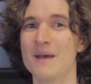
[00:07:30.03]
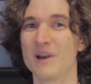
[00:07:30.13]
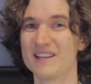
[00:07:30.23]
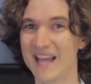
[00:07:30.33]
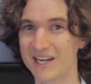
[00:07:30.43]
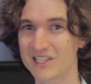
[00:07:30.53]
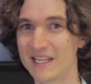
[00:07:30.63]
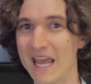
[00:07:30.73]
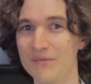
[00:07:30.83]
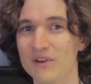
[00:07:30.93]
but it's
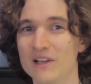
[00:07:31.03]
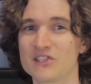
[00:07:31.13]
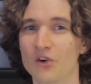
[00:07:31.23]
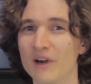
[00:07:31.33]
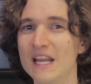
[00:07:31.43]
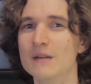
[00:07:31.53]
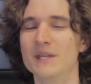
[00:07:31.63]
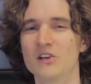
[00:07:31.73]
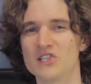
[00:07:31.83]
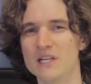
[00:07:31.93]
actually effortless to read
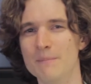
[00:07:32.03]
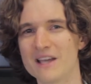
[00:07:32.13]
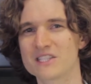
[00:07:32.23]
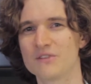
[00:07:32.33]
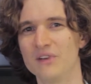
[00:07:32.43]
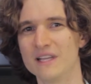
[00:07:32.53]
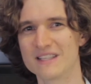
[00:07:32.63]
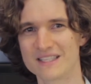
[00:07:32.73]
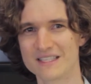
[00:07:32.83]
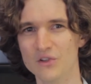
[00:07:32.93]
because she masterfully
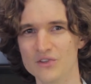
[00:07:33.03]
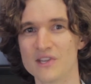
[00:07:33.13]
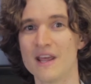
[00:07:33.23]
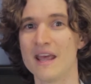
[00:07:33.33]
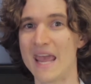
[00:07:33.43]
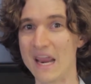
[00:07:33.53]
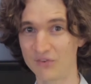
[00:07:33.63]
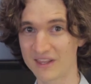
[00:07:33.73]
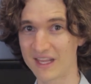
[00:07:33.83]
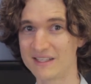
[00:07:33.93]
distills
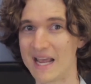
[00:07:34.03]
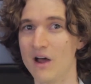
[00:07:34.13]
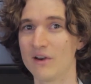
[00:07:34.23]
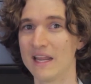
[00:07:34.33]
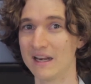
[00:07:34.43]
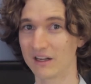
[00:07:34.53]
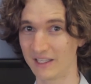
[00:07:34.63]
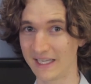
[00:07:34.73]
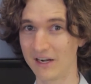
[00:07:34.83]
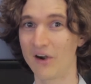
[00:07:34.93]
everything down in a
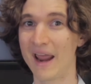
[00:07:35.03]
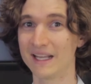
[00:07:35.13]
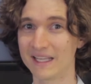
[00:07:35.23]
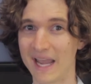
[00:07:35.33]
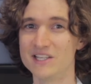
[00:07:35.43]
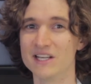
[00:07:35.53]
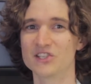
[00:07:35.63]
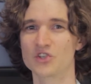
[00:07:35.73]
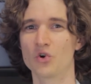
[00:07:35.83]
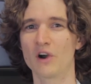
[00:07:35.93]
clear and engaging
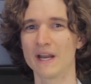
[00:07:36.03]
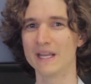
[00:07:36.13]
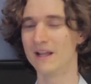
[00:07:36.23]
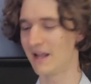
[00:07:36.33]
story.